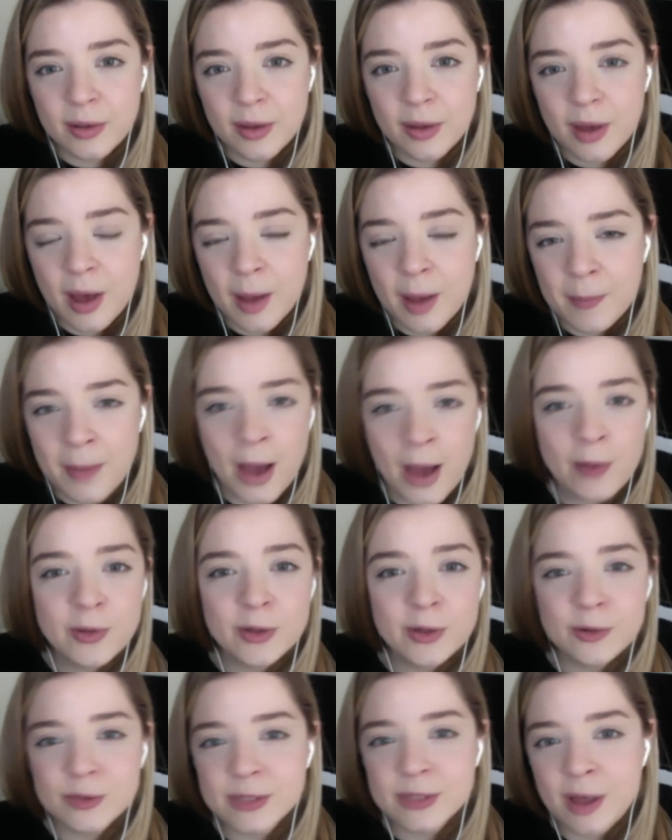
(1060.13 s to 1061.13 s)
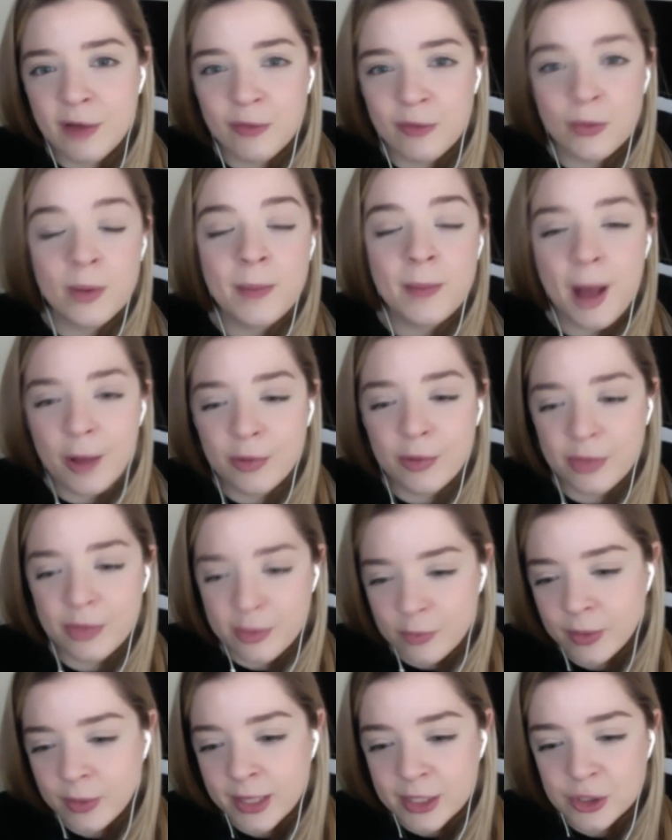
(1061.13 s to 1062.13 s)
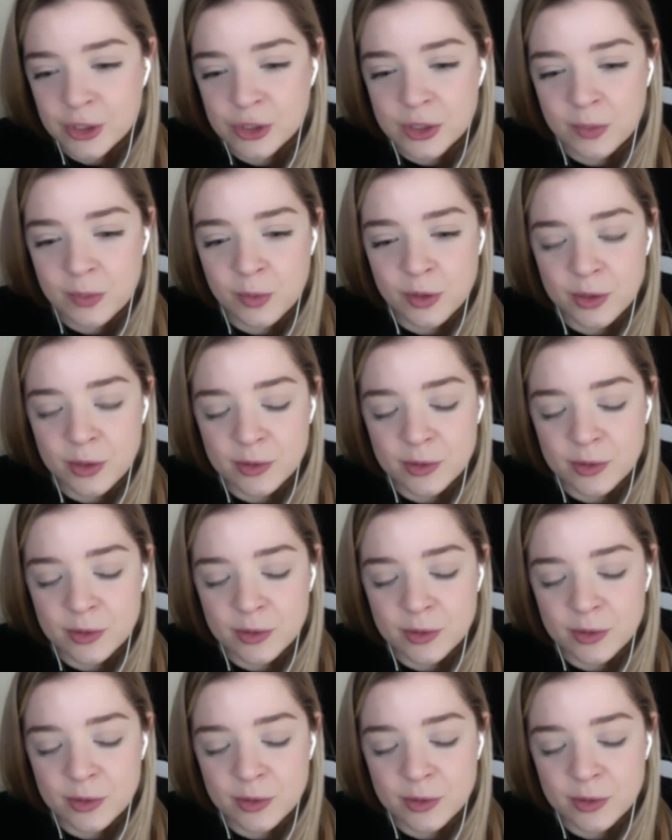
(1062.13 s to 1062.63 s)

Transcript: about yourself or about the relationship with